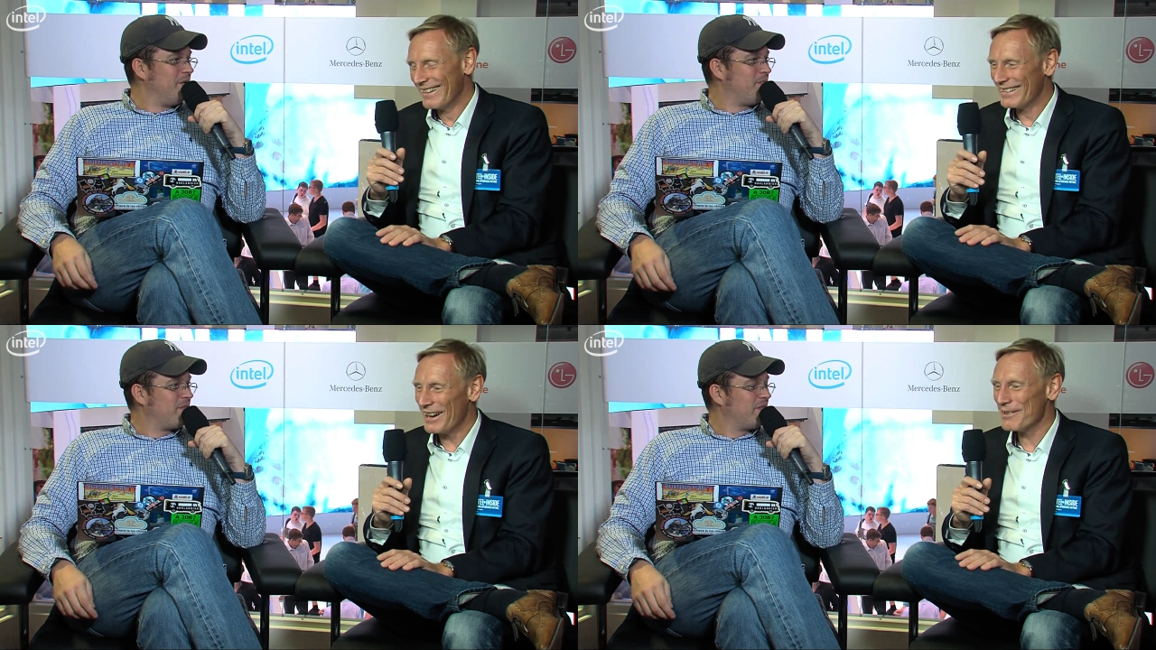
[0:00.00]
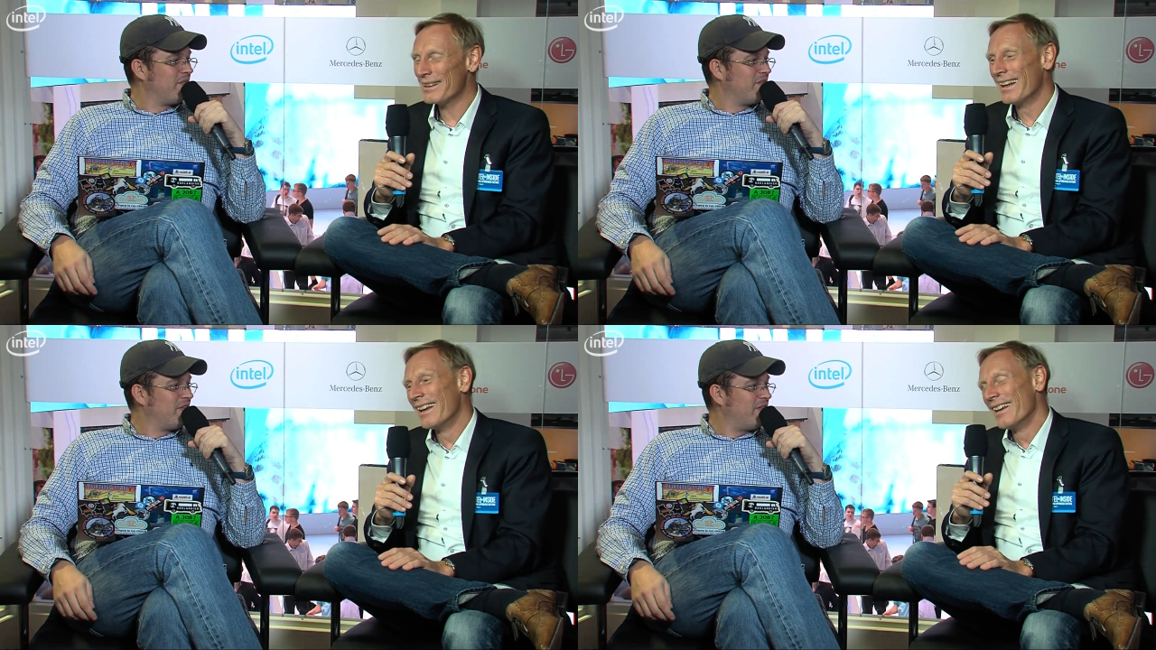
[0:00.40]
Speaker 1: yeah, I mean,
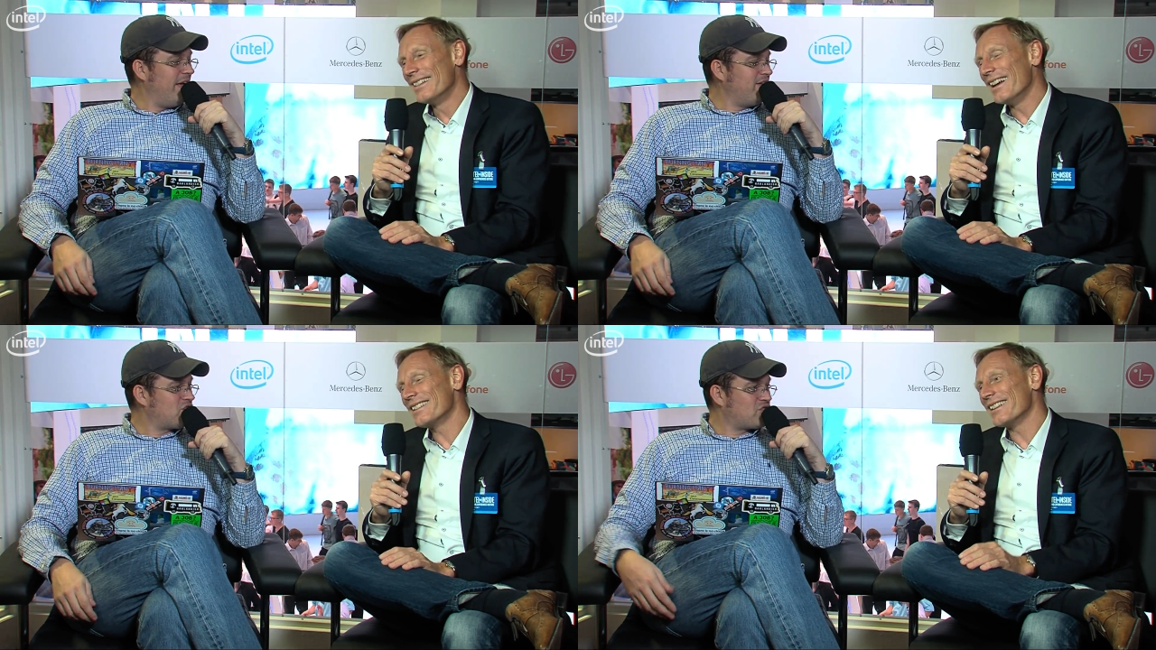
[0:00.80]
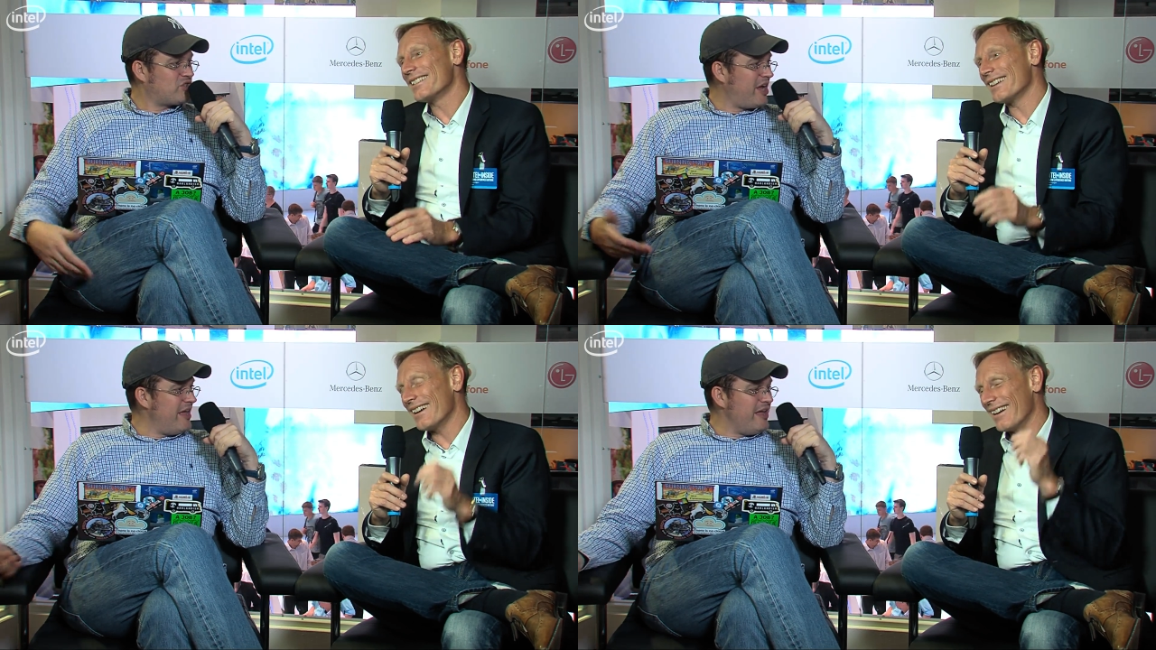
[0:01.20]
that's it,
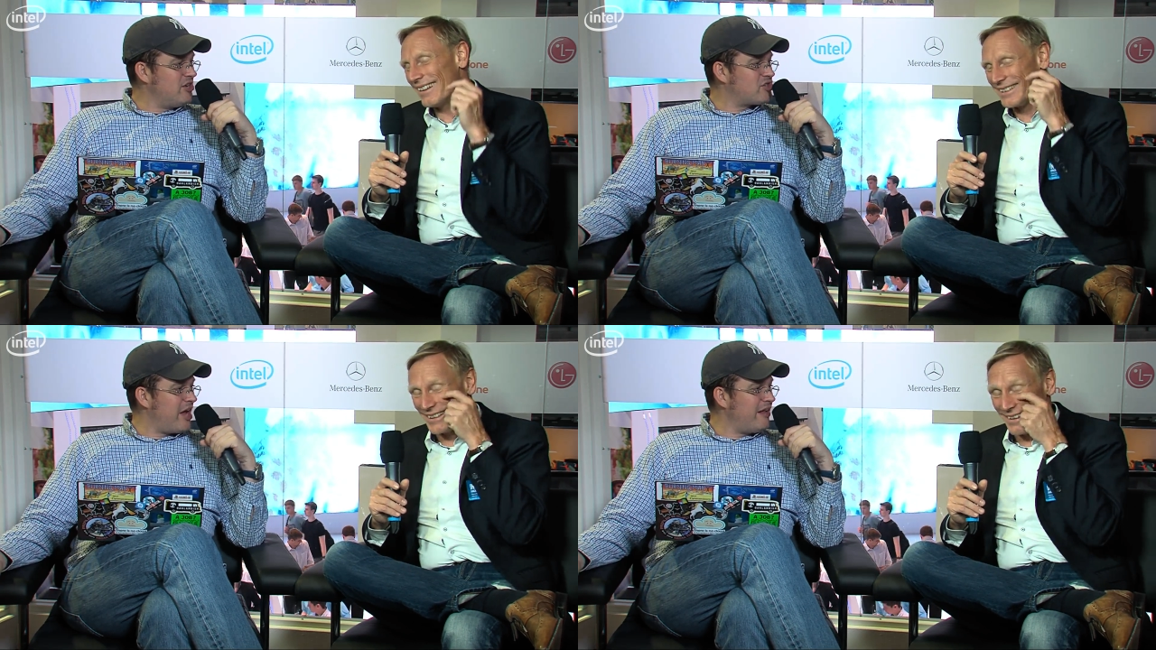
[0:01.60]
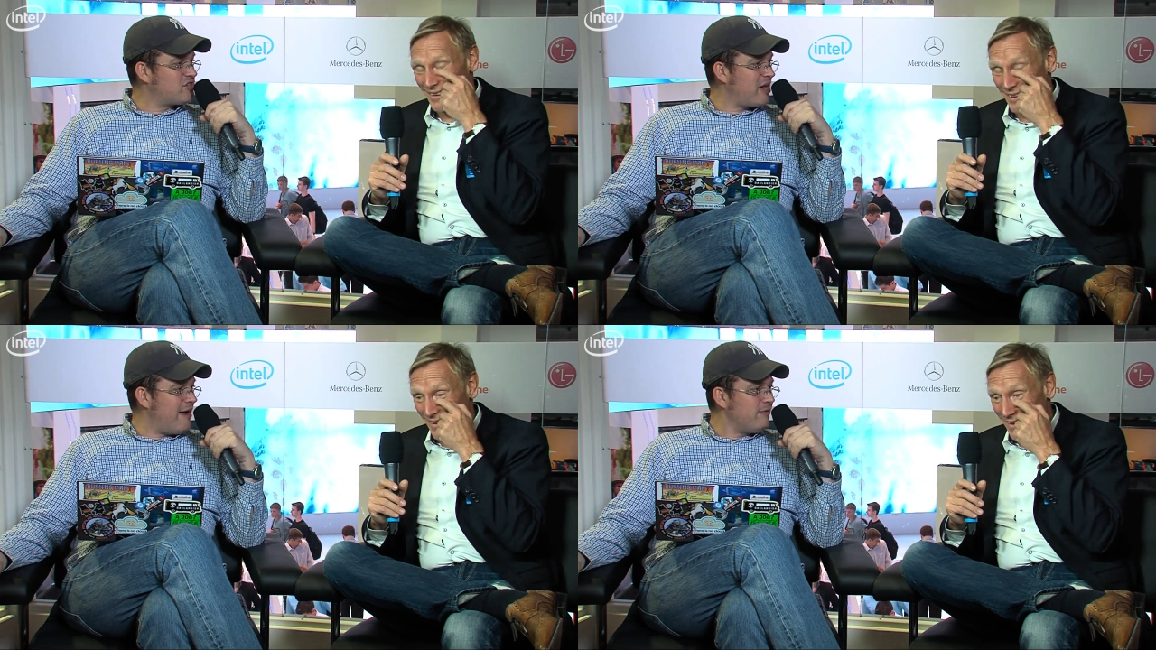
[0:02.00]
cha it I,
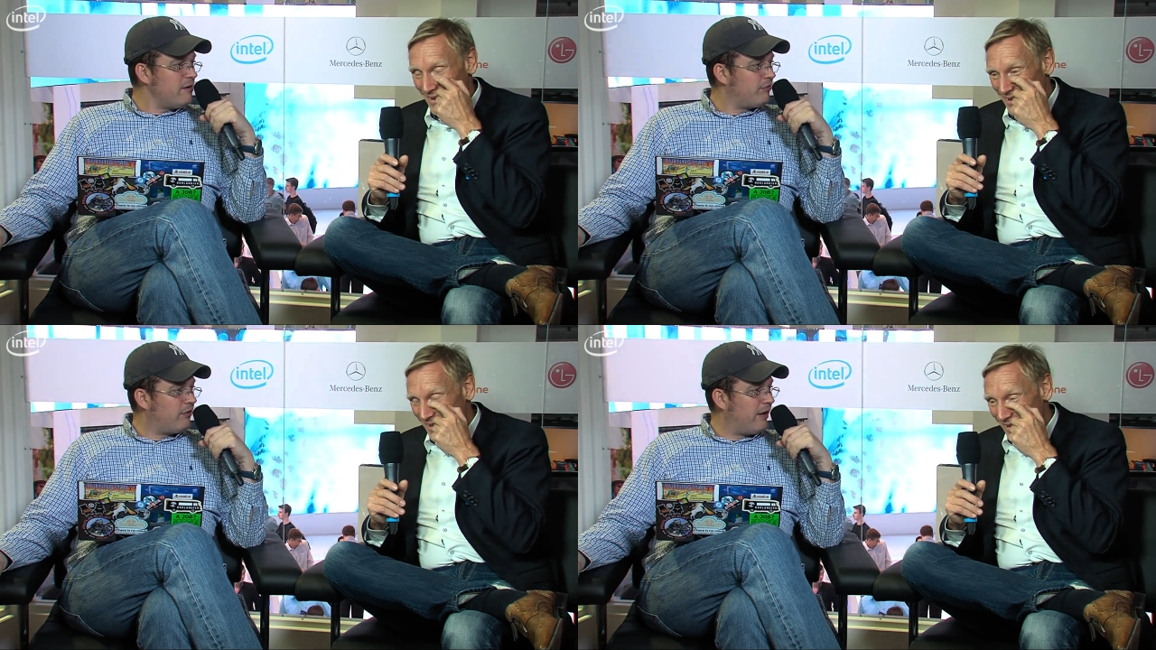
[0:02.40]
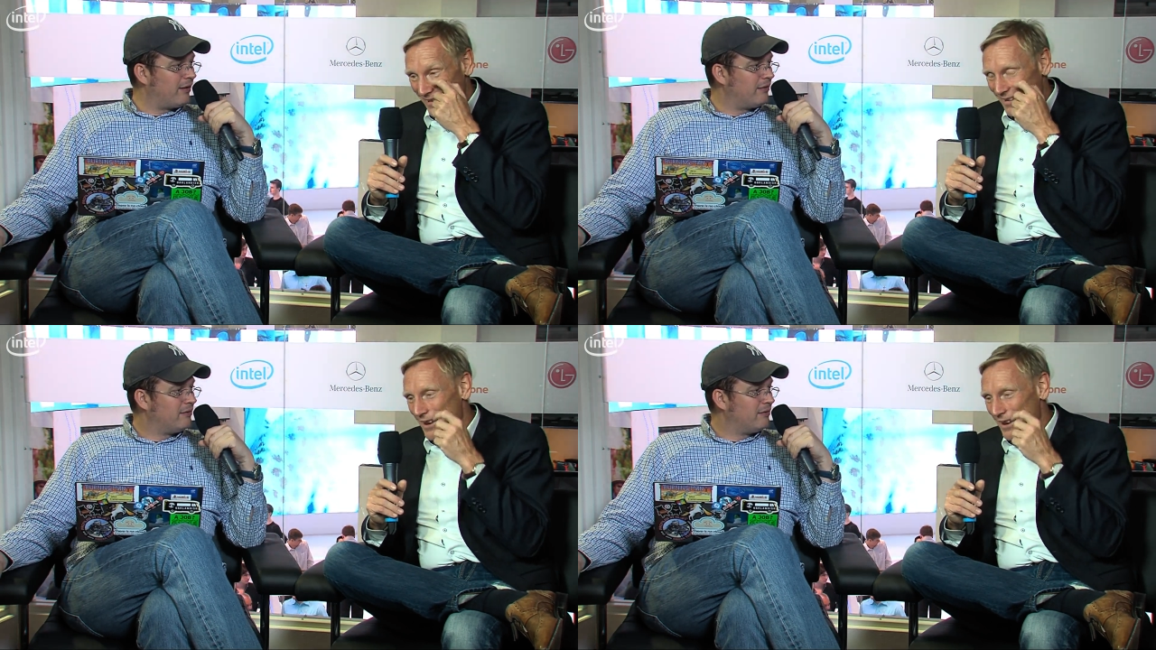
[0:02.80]
changed everything.